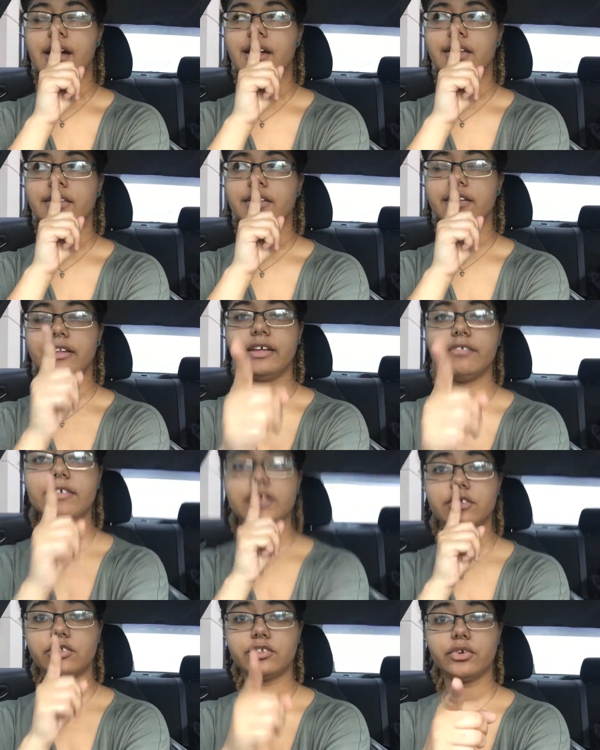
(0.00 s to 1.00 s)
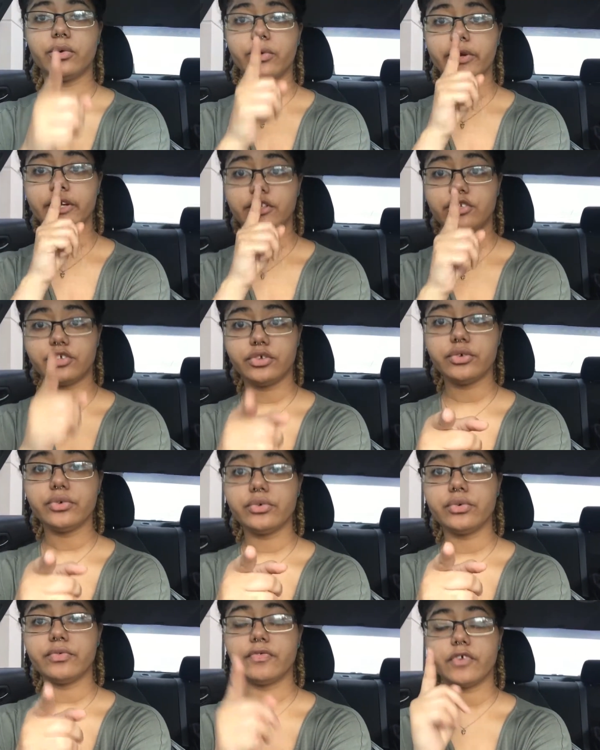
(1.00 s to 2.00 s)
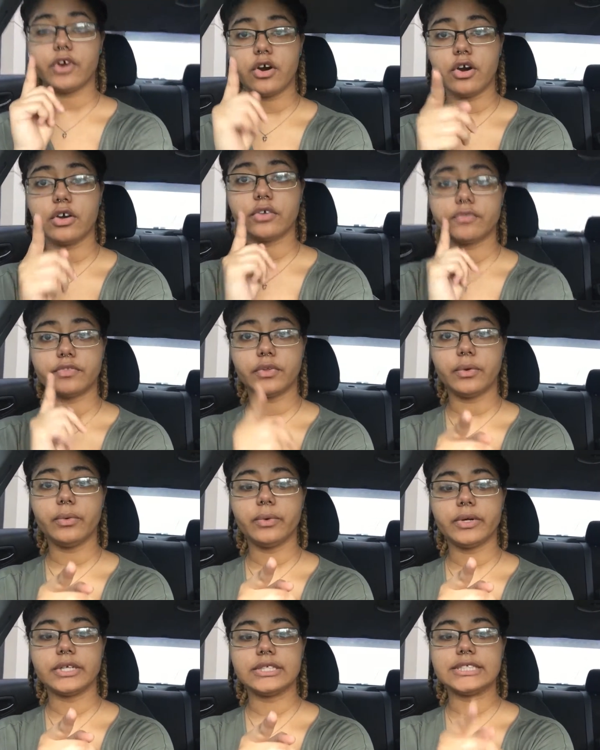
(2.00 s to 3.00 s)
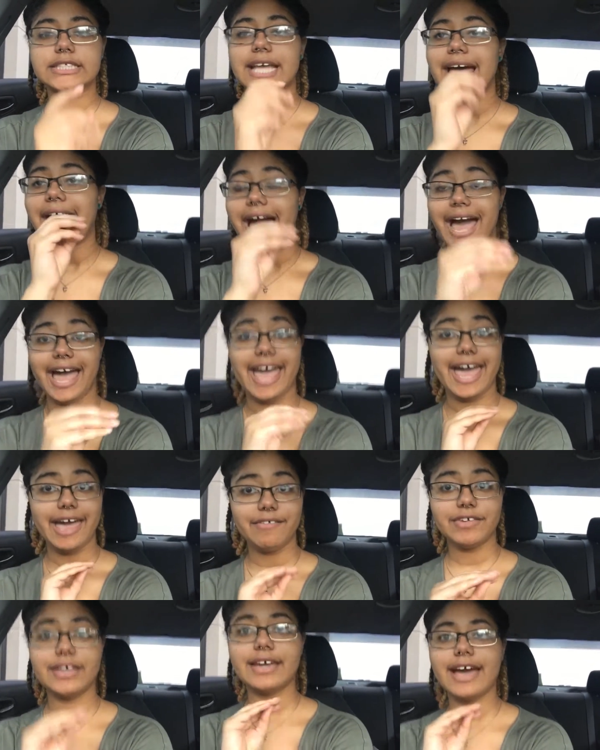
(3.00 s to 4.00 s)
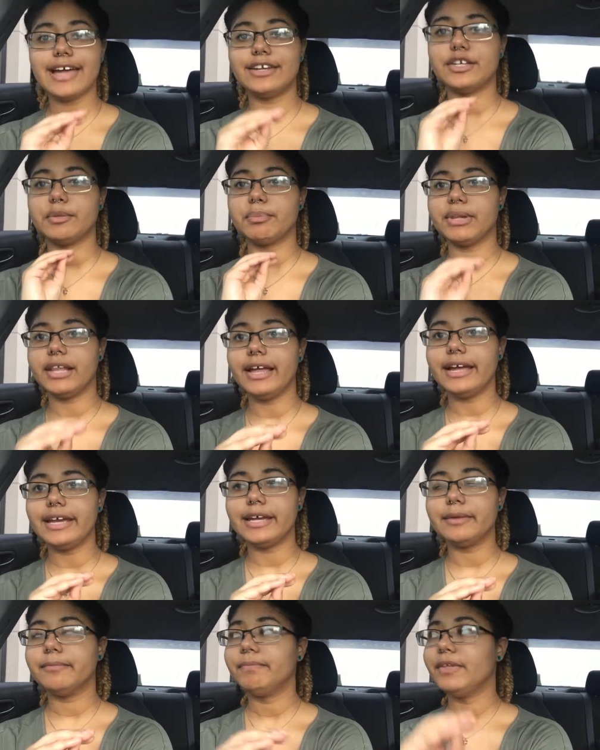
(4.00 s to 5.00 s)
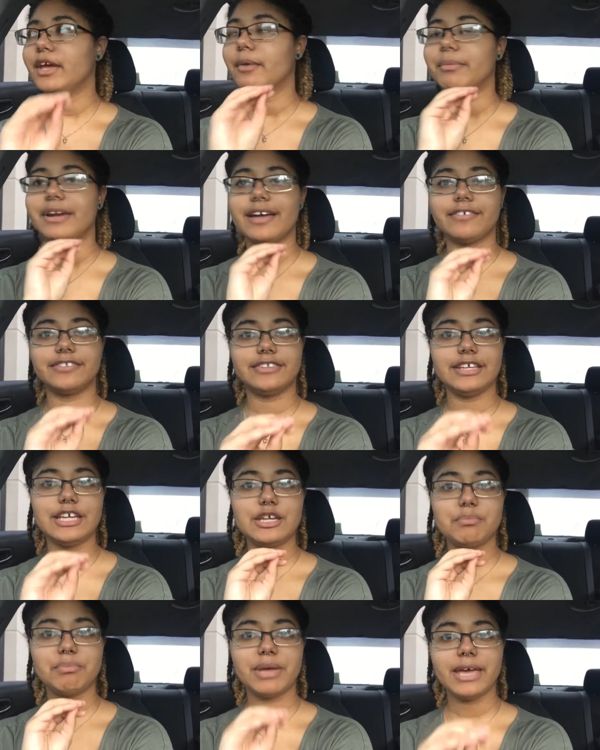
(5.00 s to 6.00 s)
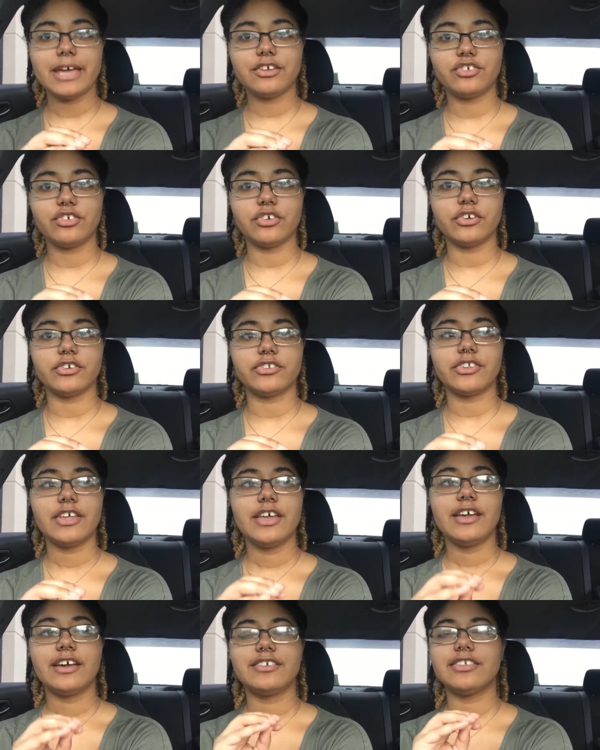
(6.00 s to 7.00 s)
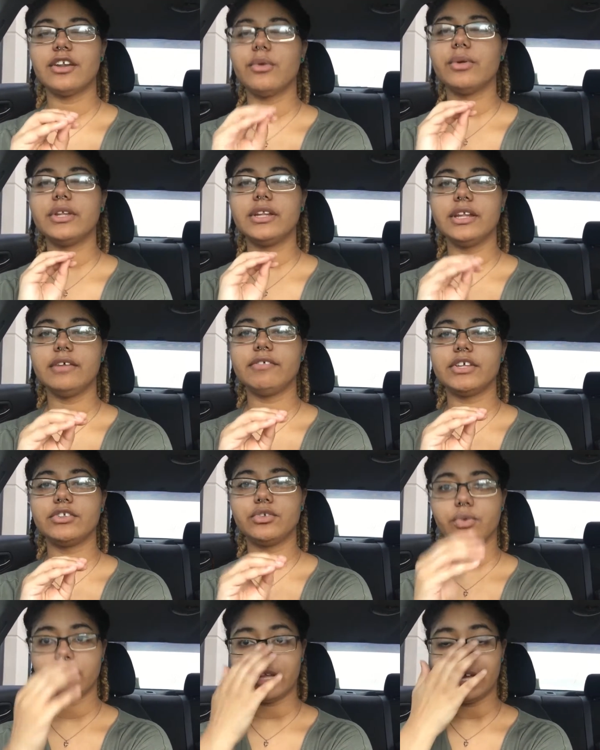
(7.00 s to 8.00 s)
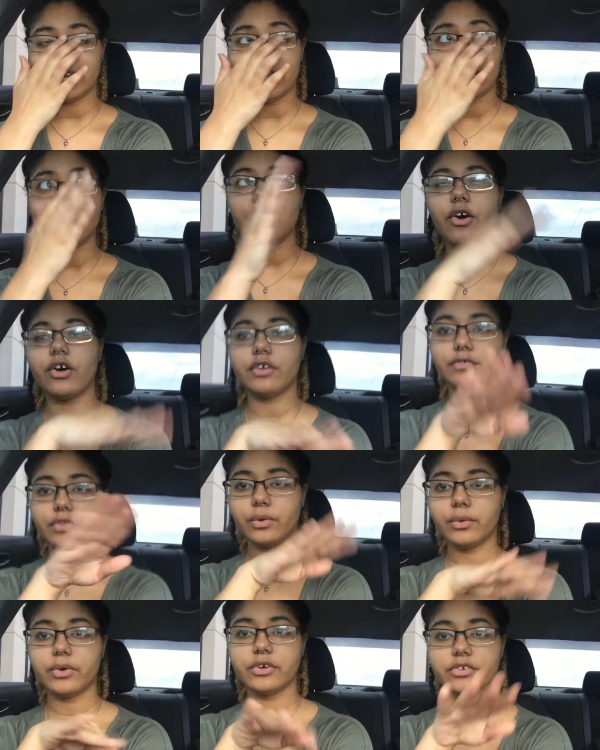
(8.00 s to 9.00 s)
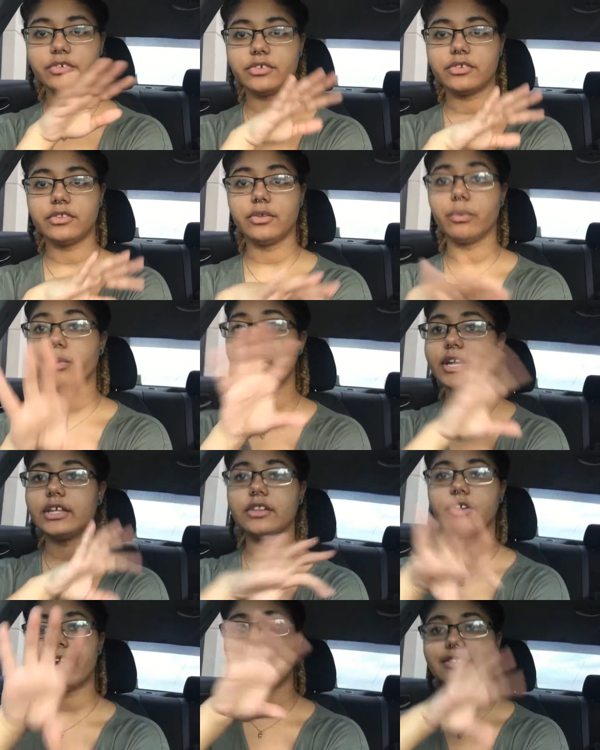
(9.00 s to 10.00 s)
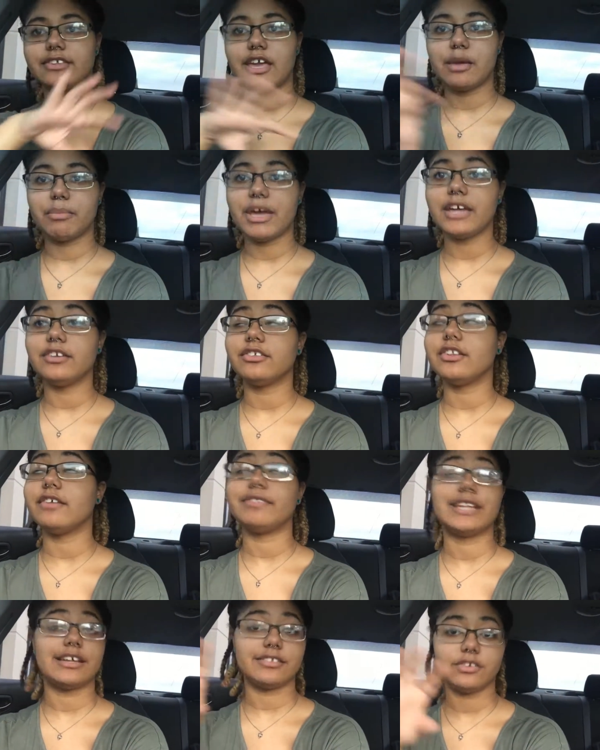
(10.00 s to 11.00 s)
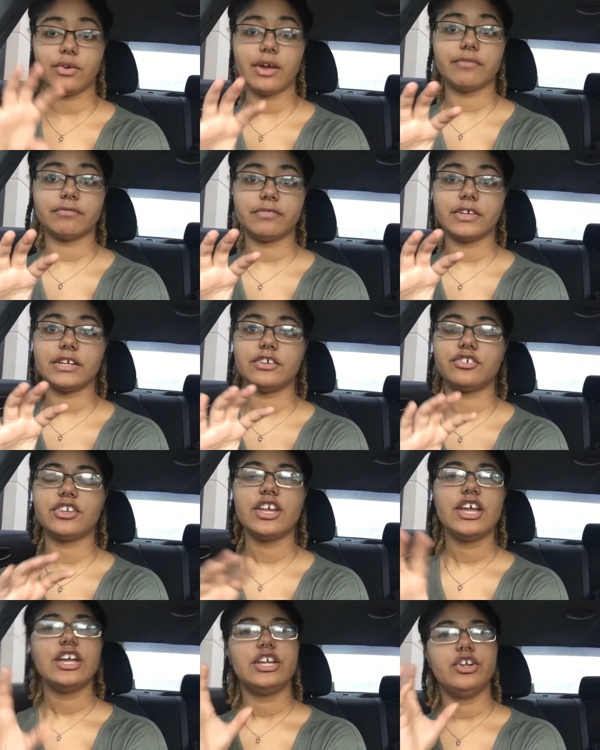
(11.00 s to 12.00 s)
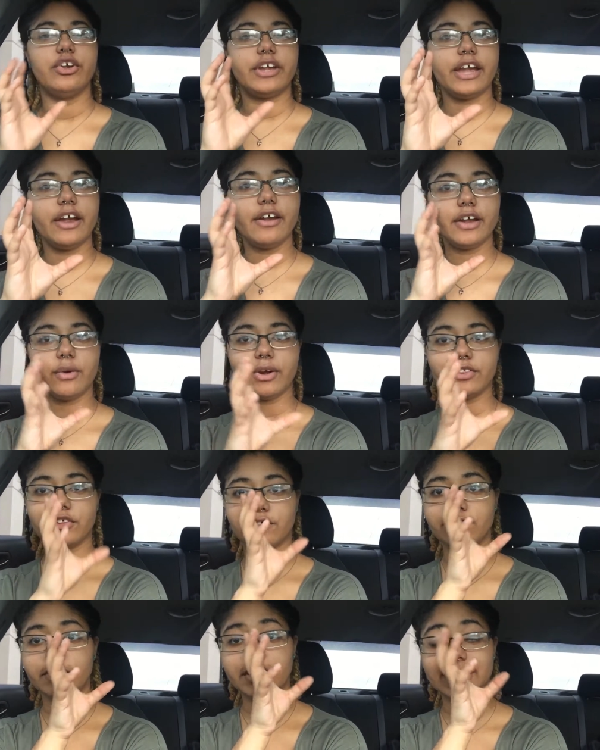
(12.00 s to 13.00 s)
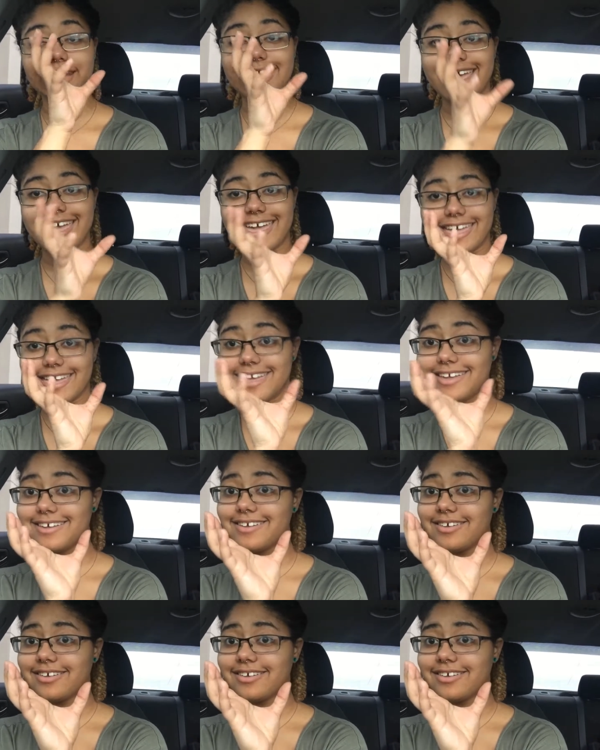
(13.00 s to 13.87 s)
Living Story 2 for Heart of Thorns, I haven't gotten to play it, but I've seen pictures. Because I know in Living Story, like in Heart of Thorns, the regular ass campaign and stuff that I still haven't finished, you're carrying around this fucking egg